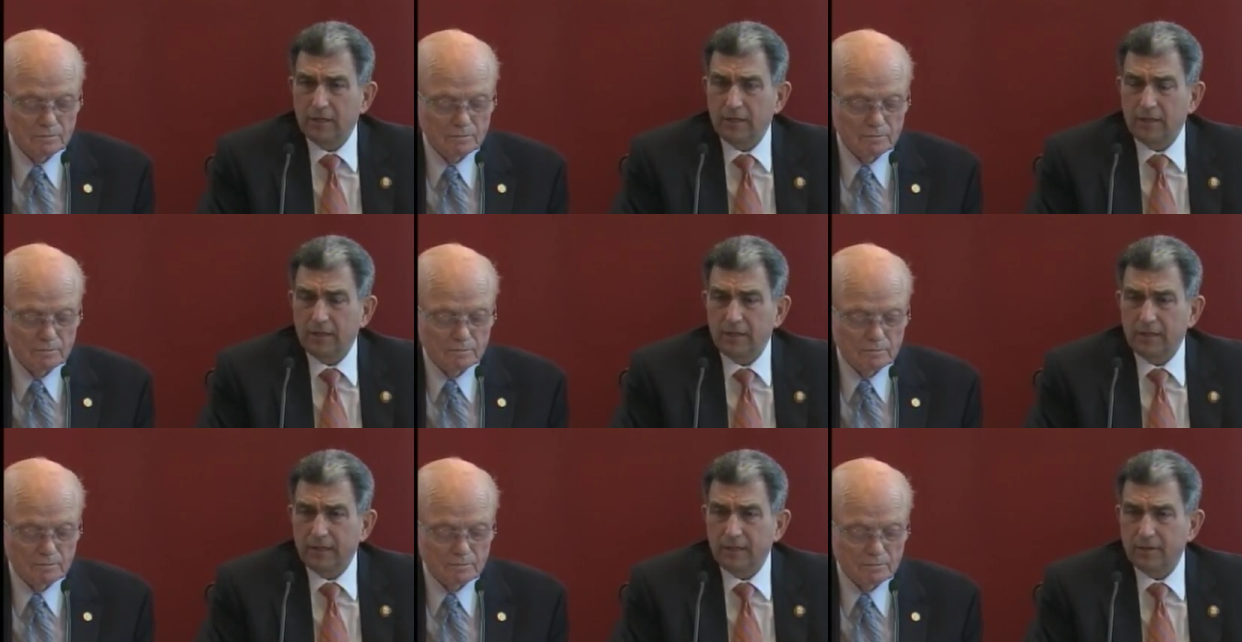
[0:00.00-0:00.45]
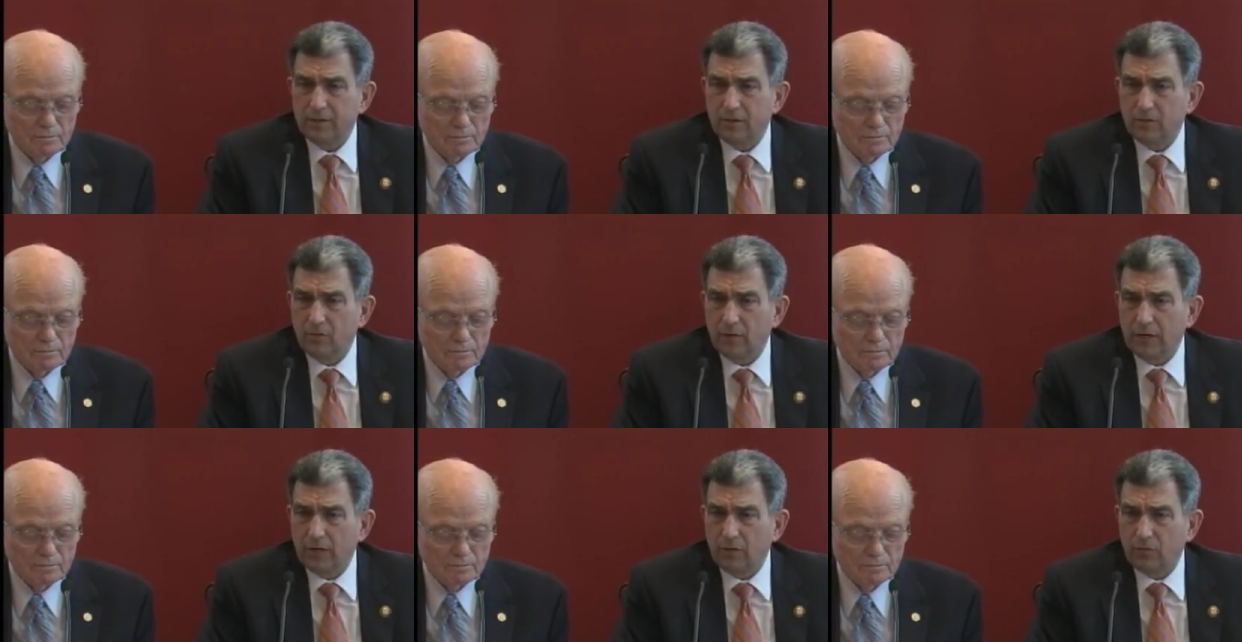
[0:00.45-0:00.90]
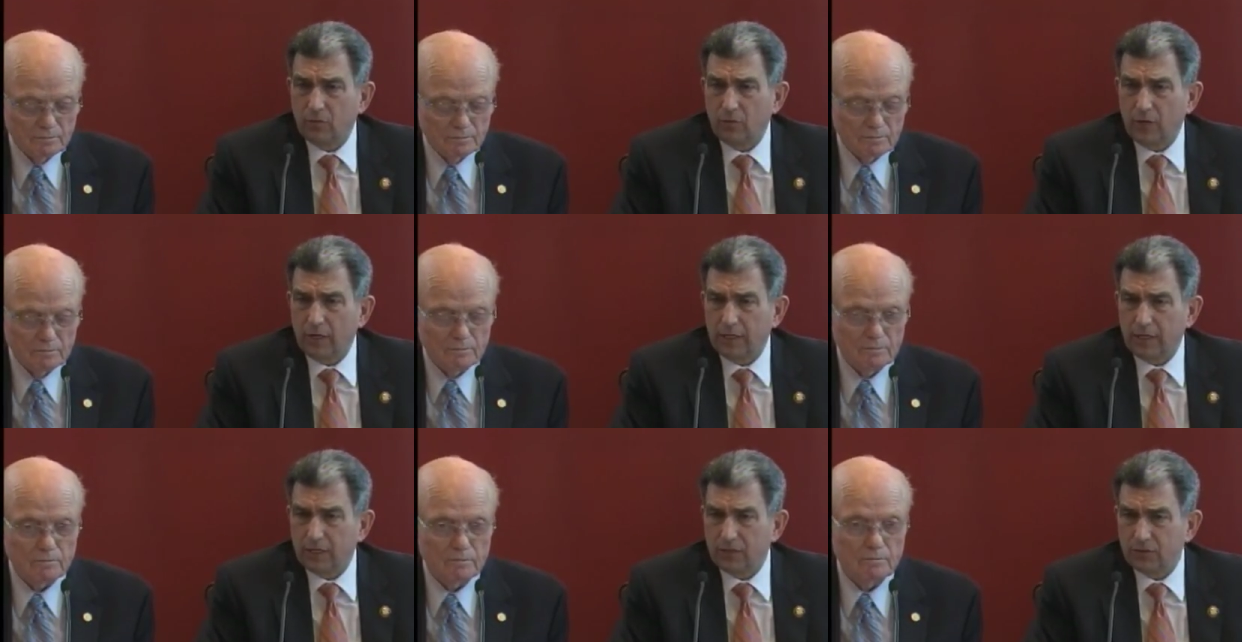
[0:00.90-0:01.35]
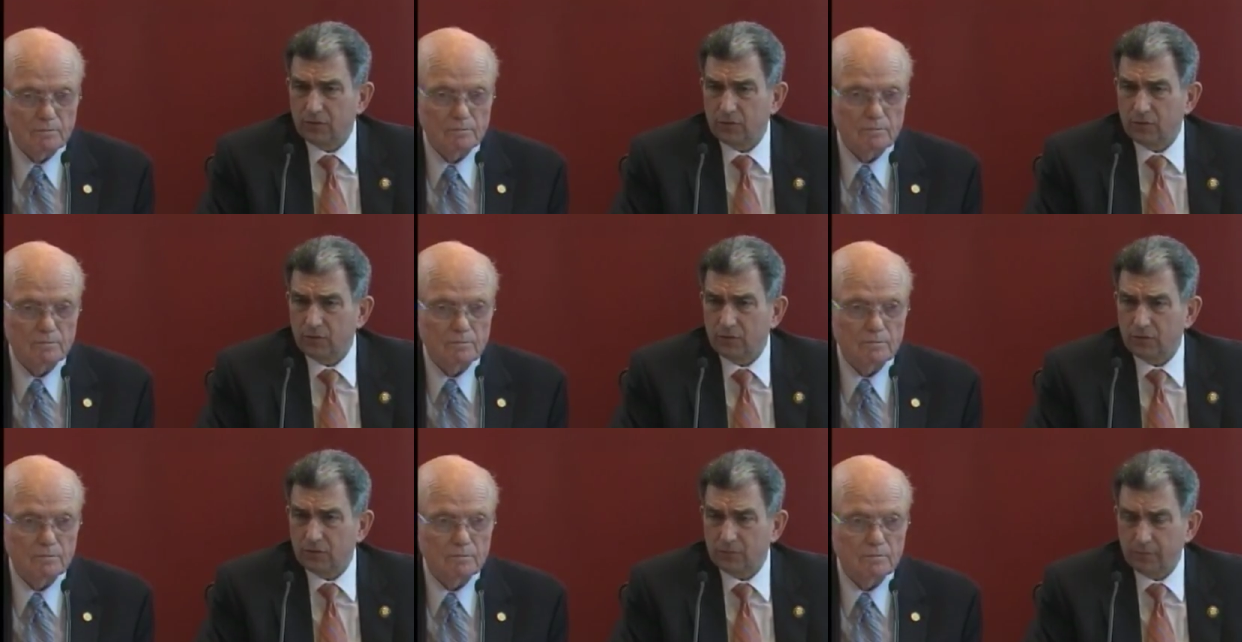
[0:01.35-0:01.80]
Speaker 1: uh, hit the ground running,
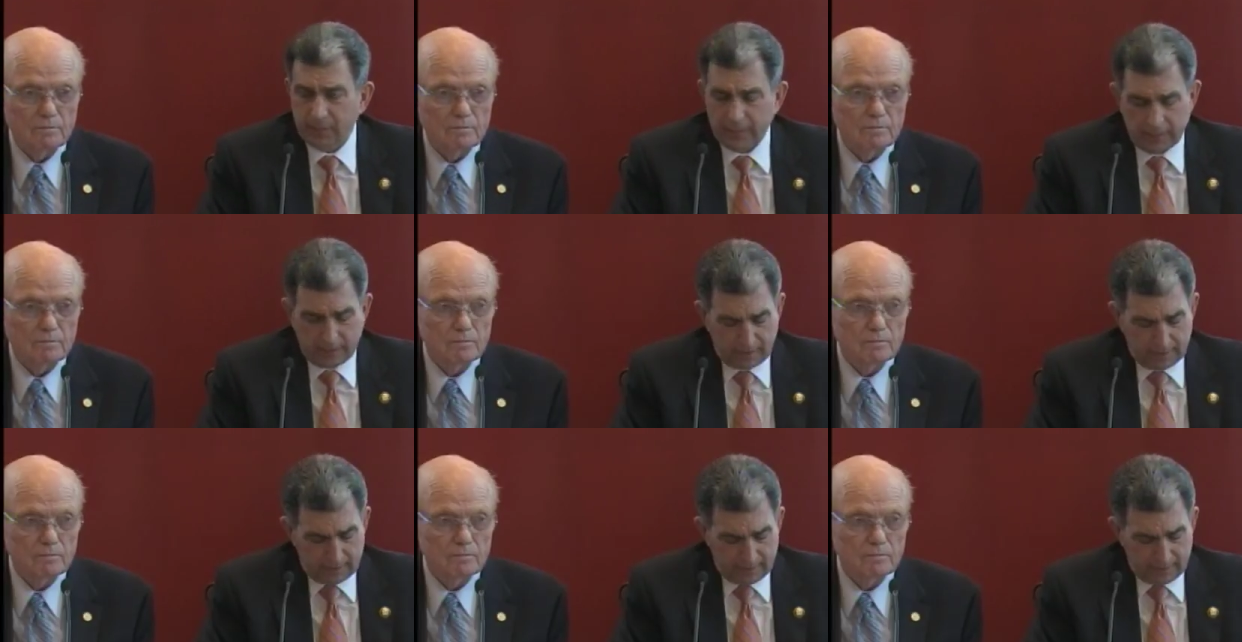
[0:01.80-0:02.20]
so to speak,